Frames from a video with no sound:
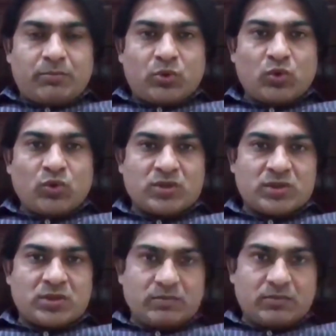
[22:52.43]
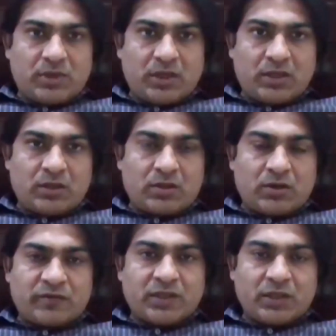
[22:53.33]
pros
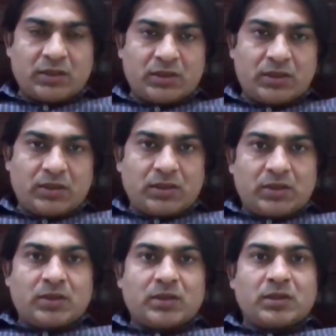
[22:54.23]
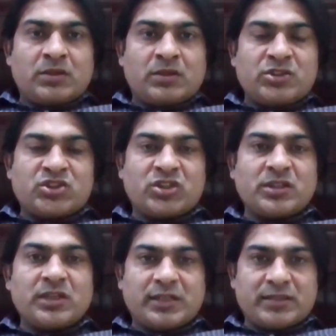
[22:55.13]
of the general
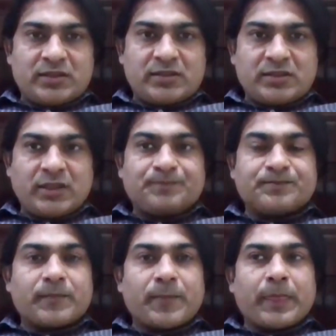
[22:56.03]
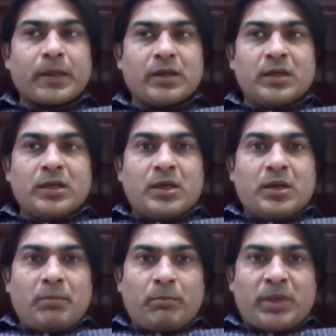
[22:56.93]
anesthesia.
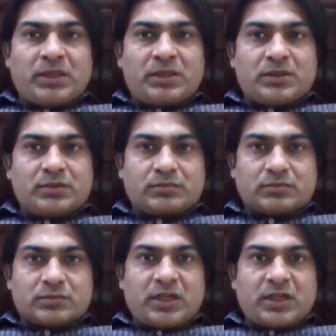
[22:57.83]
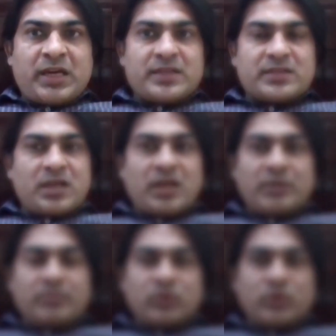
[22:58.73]
But as I
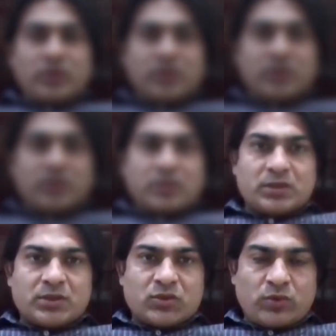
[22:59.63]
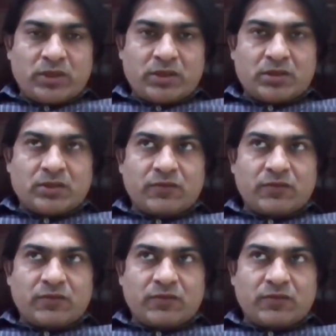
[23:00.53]
am doing the squint